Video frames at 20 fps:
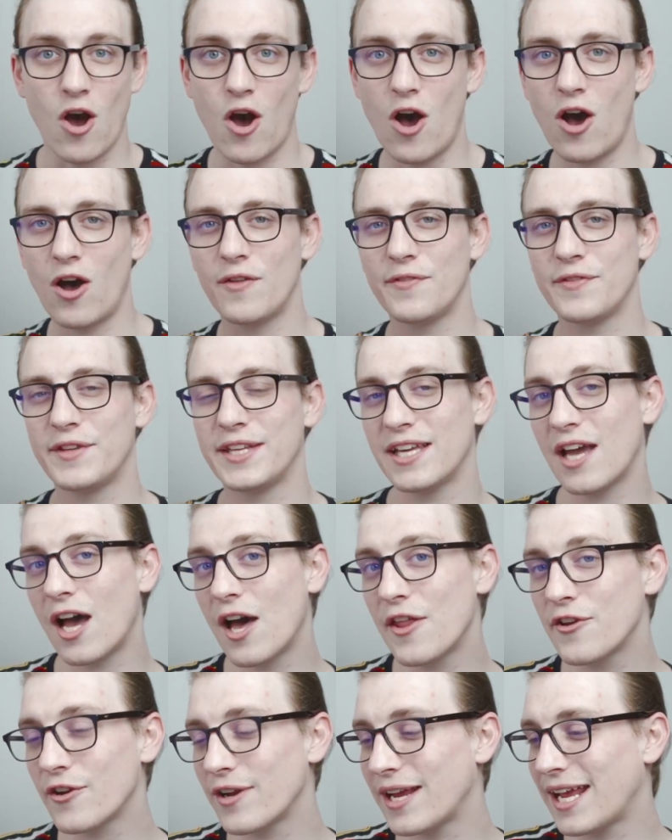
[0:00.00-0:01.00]
On the
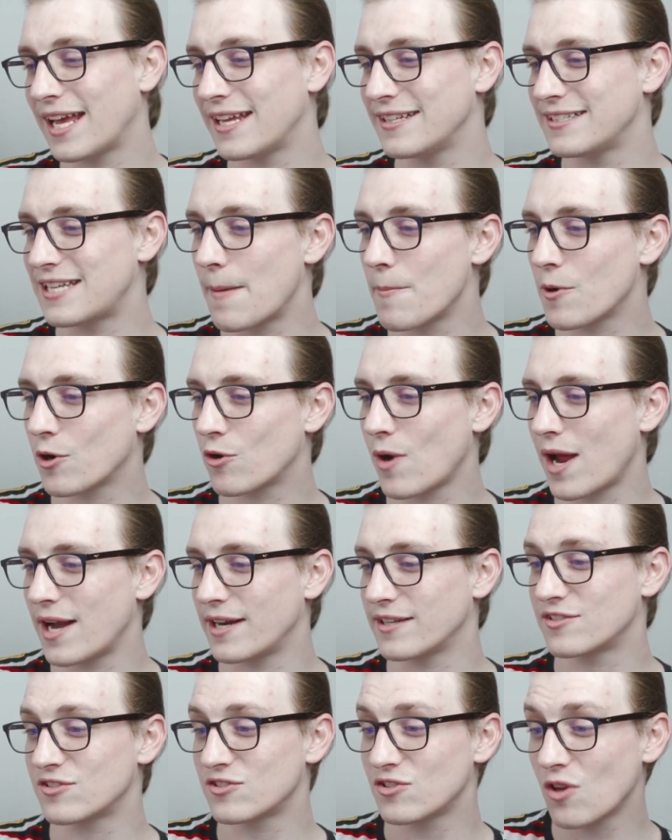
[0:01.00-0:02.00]
other hand,
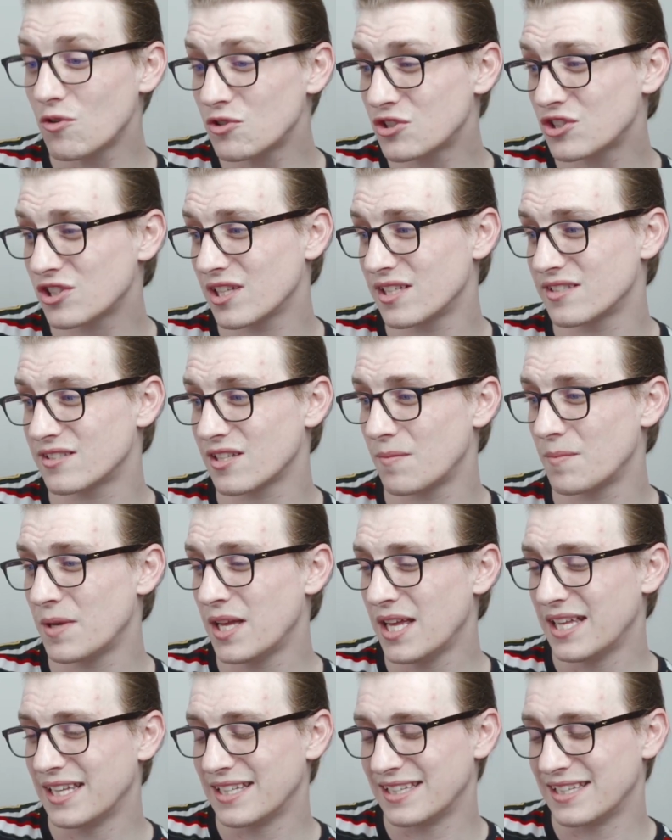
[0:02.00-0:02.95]
democratic socialism